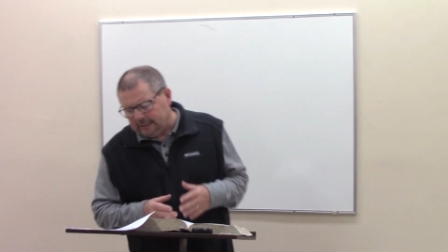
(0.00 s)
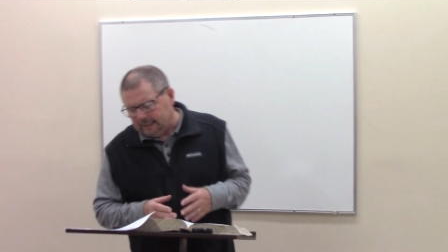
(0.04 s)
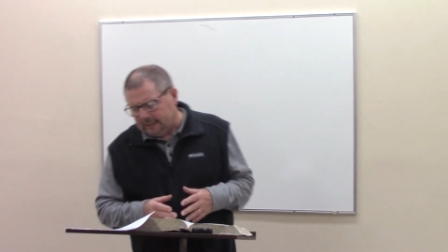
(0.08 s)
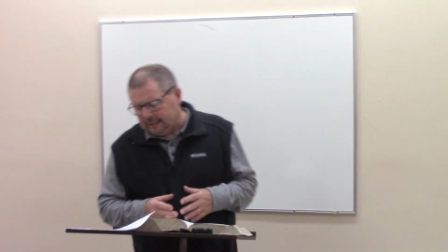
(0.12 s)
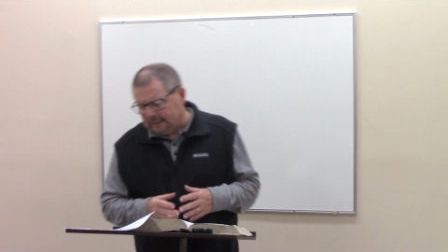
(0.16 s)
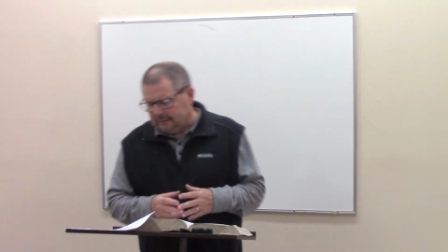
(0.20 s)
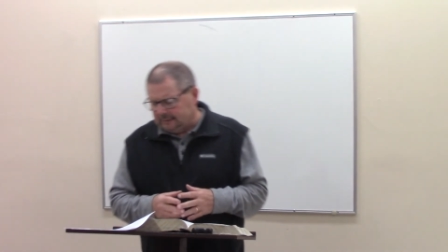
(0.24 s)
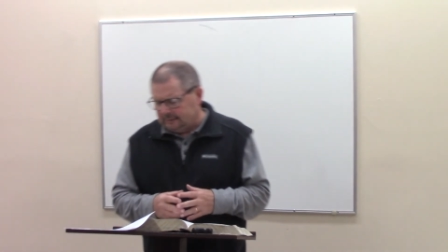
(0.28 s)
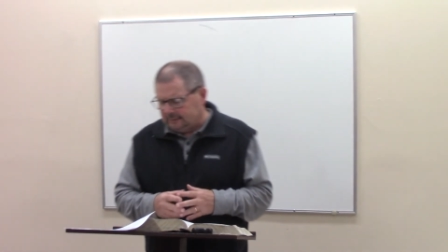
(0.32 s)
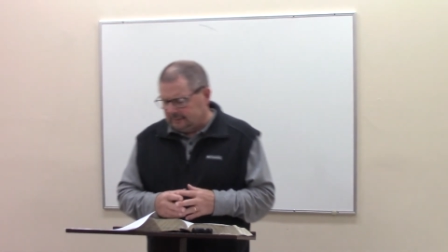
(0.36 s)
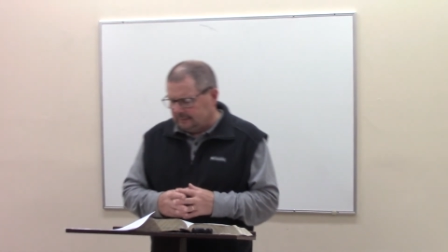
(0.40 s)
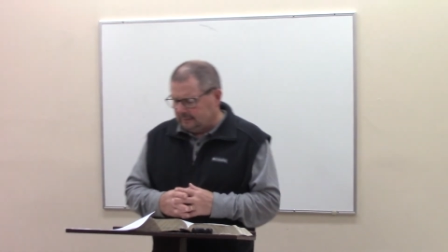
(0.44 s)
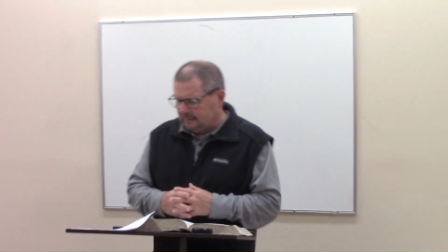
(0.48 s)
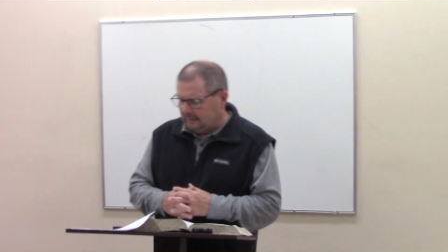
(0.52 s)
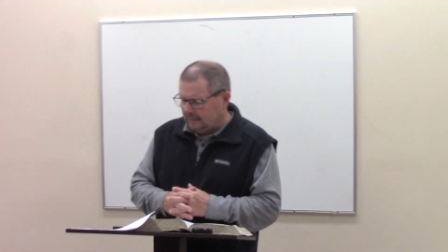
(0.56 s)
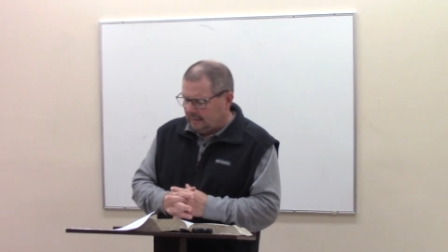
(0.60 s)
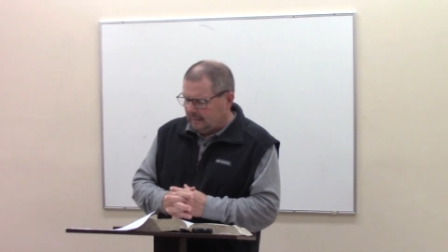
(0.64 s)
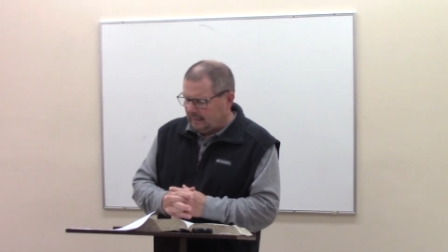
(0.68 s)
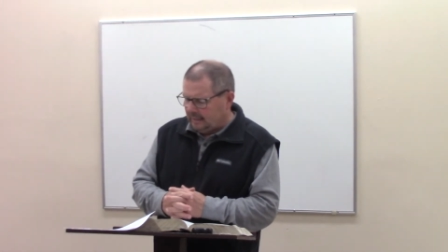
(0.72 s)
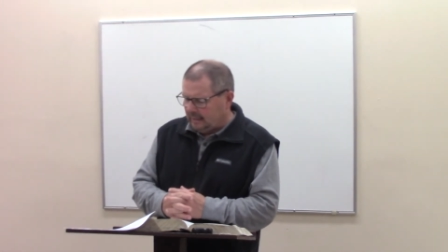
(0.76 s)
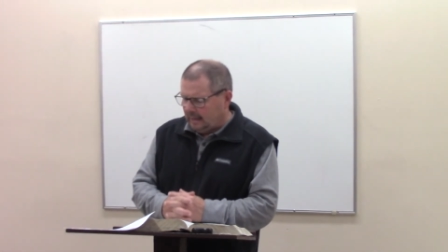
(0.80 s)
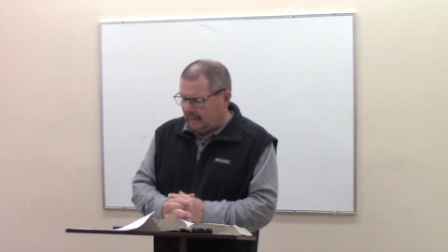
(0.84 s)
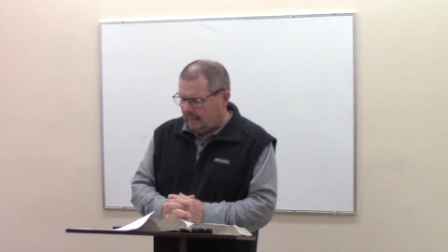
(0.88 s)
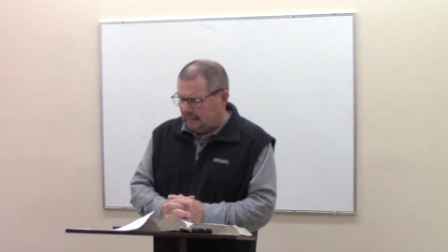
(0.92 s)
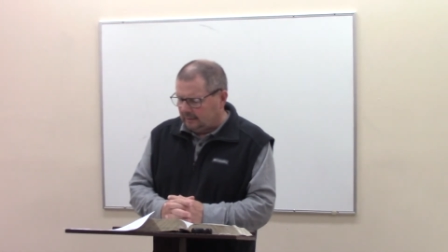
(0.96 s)
us
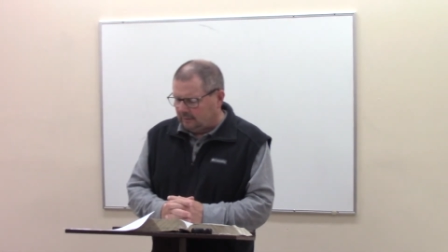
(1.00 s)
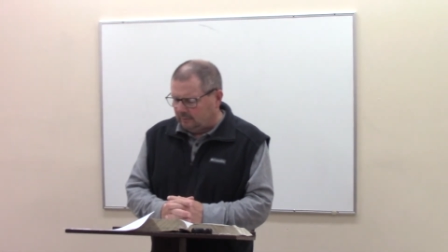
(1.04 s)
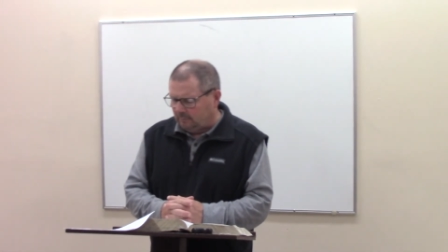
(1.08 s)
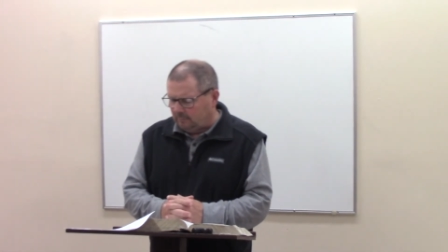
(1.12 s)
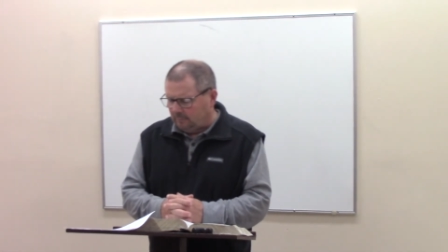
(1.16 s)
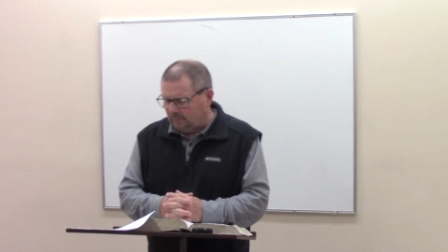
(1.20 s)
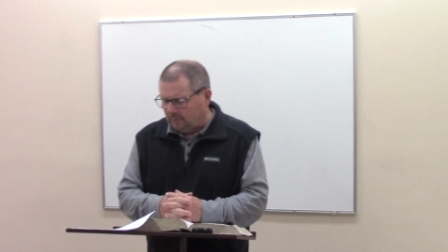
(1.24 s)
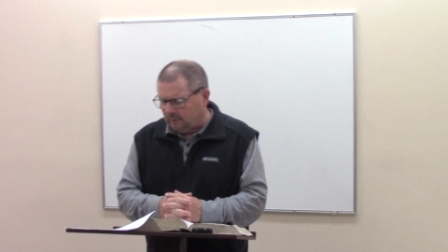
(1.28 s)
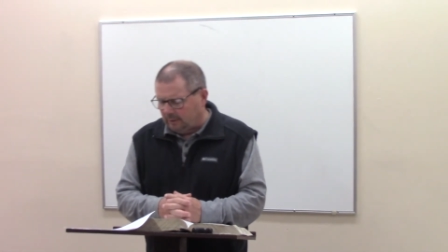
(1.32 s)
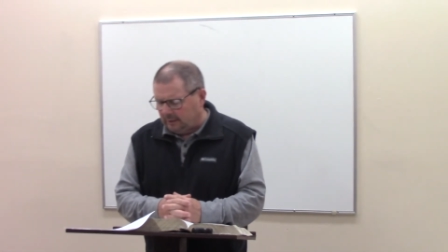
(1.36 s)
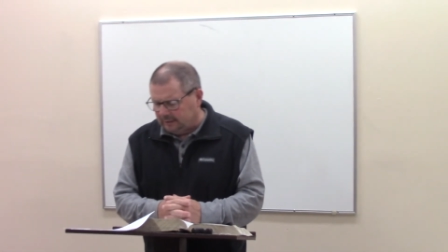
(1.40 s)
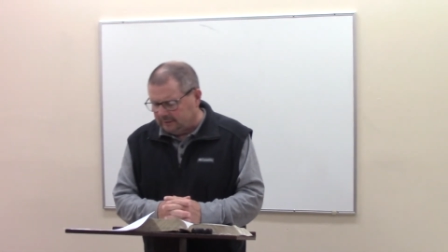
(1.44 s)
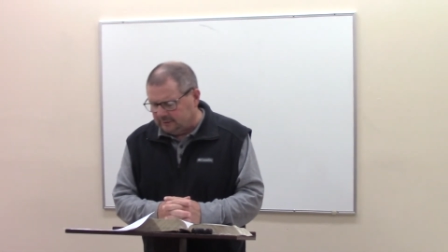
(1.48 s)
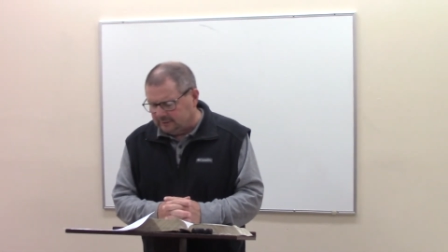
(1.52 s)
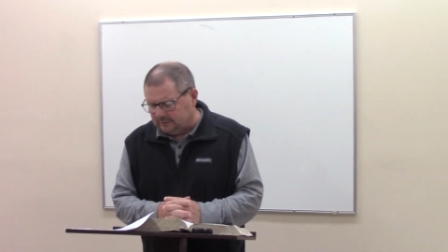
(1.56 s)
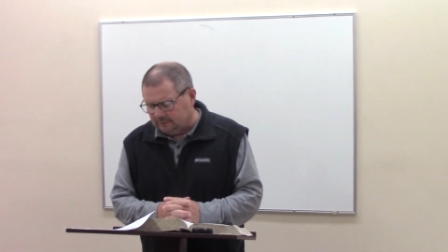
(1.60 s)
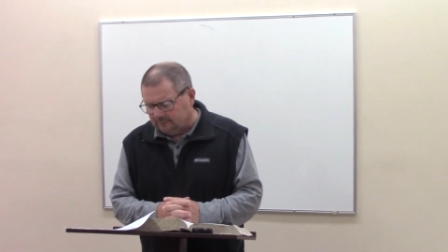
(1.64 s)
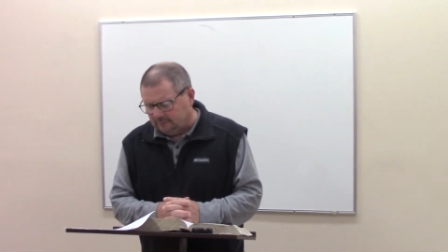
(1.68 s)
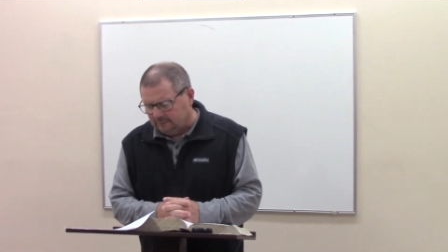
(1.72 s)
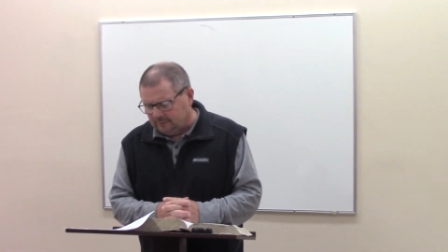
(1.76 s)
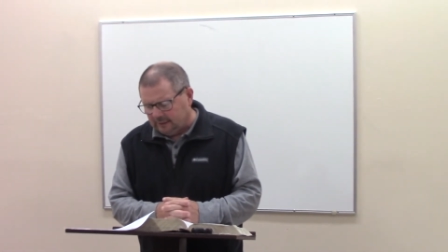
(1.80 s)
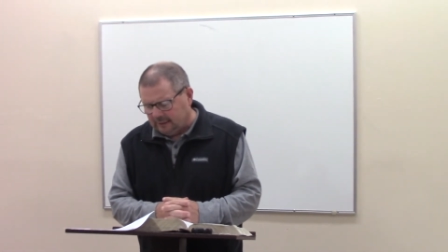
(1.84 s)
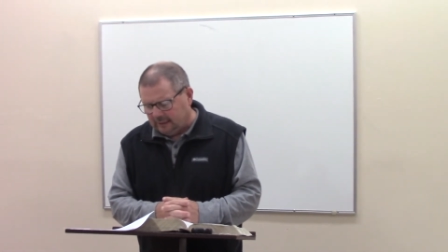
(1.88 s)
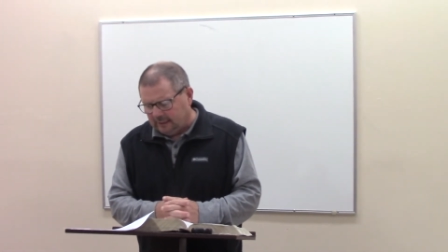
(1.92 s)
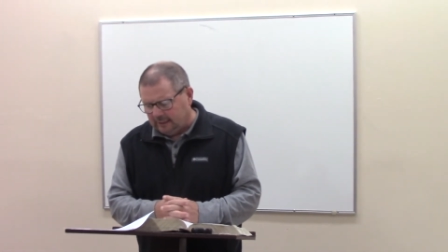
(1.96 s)
at the place
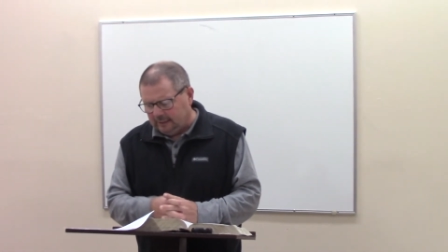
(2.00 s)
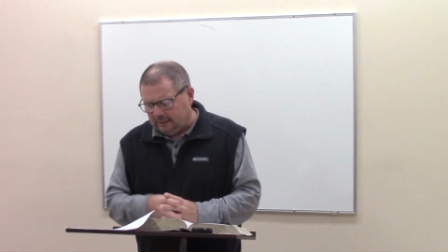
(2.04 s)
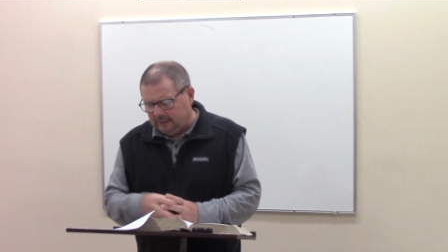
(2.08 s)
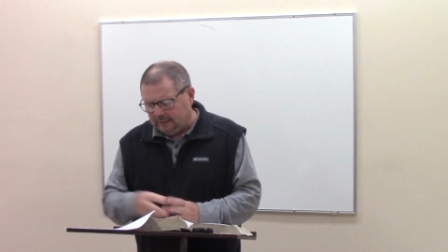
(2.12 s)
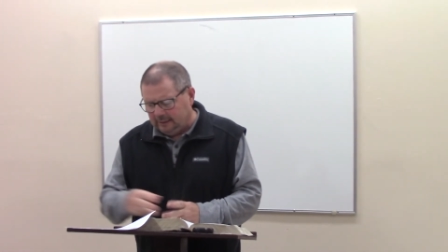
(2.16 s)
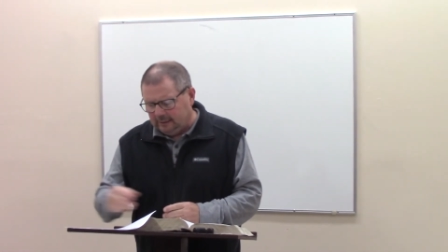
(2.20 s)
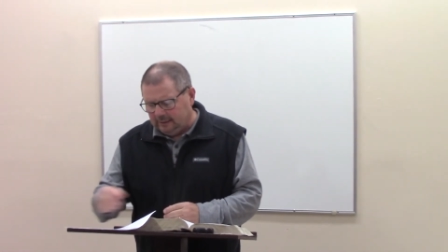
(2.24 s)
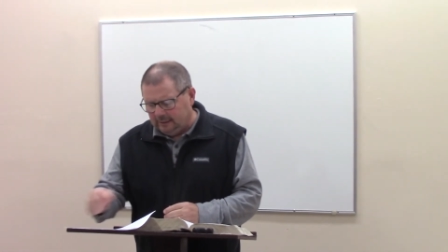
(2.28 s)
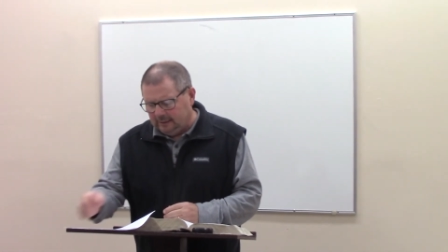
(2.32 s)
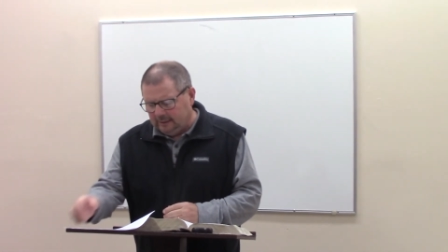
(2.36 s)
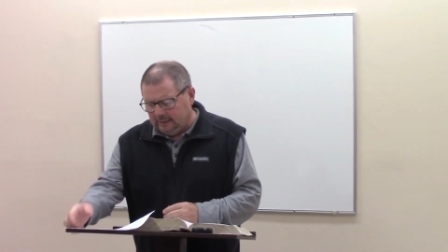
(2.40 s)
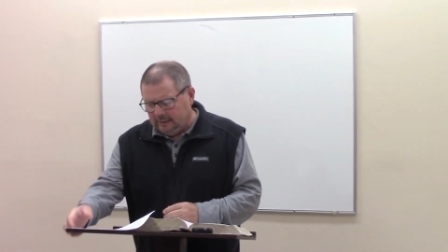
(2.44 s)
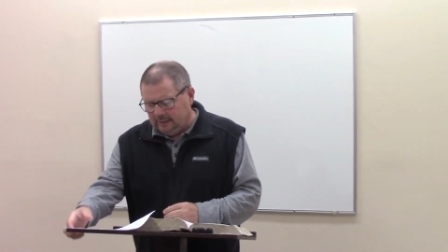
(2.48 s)
of need.